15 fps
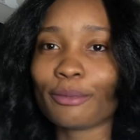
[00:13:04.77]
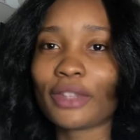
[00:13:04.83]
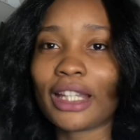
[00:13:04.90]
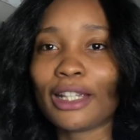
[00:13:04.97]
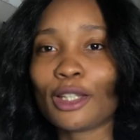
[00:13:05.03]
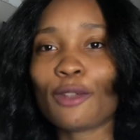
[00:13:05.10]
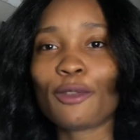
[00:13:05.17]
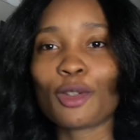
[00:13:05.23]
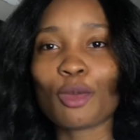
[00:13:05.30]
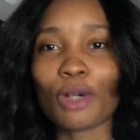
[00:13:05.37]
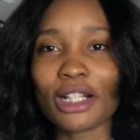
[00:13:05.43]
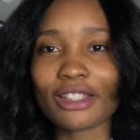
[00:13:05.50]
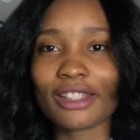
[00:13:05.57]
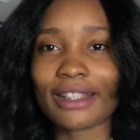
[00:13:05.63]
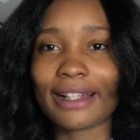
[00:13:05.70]
Thank you for
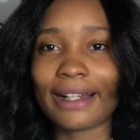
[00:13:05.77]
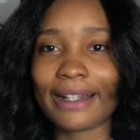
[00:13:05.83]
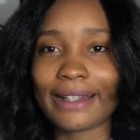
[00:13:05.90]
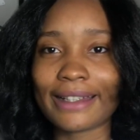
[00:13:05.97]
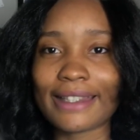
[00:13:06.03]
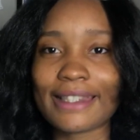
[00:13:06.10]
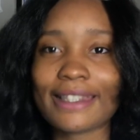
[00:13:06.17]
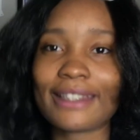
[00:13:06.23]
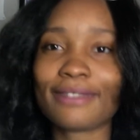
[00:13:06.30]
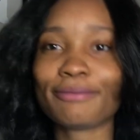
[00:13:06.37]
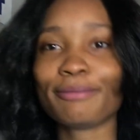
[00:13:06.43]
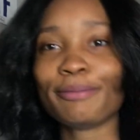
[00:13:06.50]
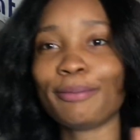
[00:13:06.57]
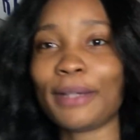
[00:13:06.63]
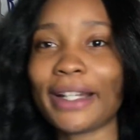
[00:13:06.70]
watching, guys.
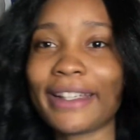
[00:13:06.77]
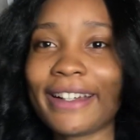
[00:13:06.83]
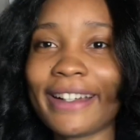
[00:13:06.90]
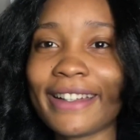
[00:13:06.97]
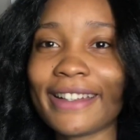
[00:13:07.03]
Bye, guys.